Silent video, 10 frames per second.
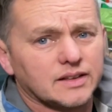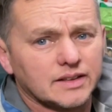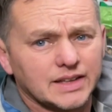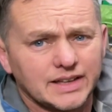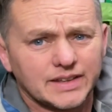
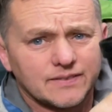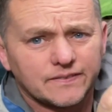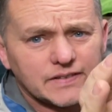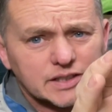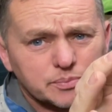That then
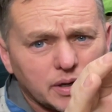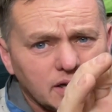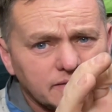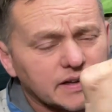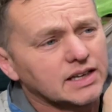fits
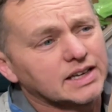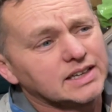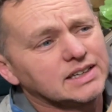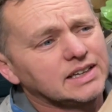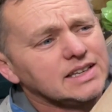perfectly
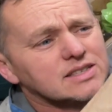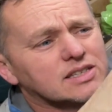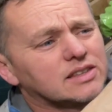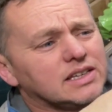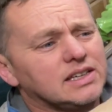into
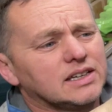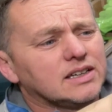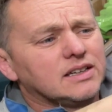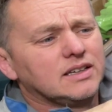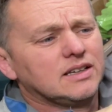the
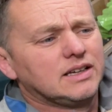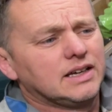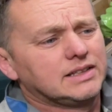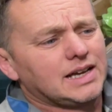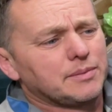
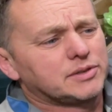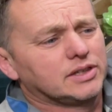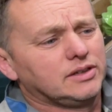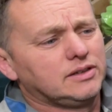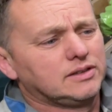
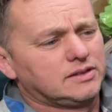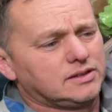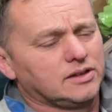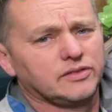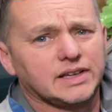adapter.
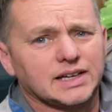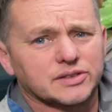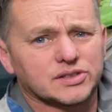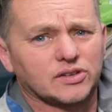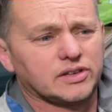On the
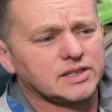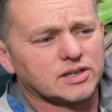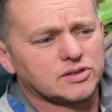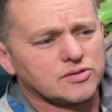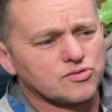outside, it
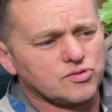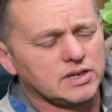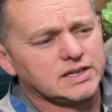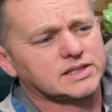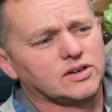goes in
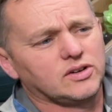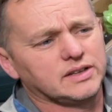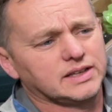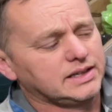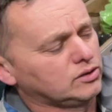really tight
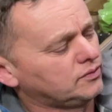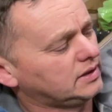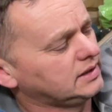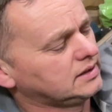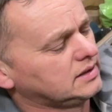there,
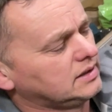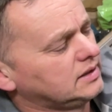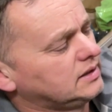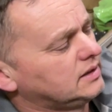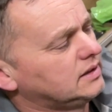lovely.
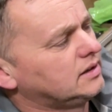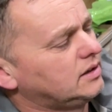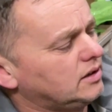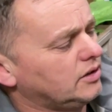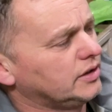
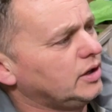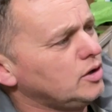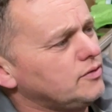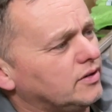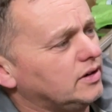On the
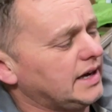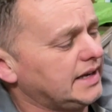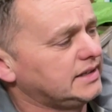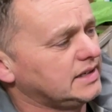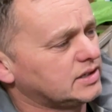Hoover
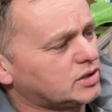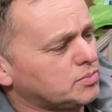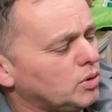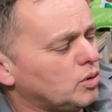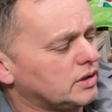end, it's
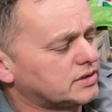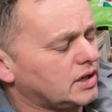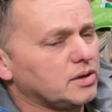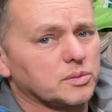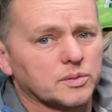smaller,
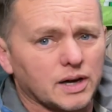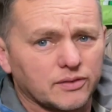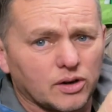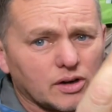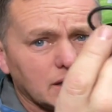so I've
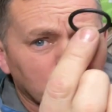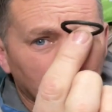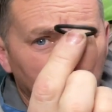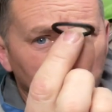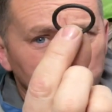got a little
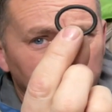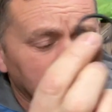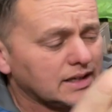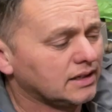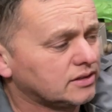
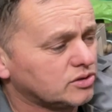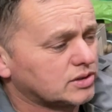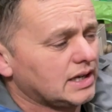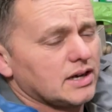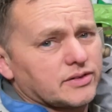O-ring, just
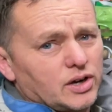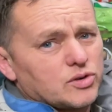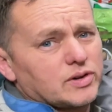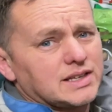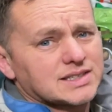out of an
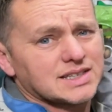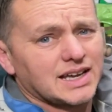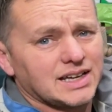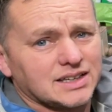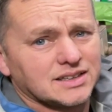O-ring set.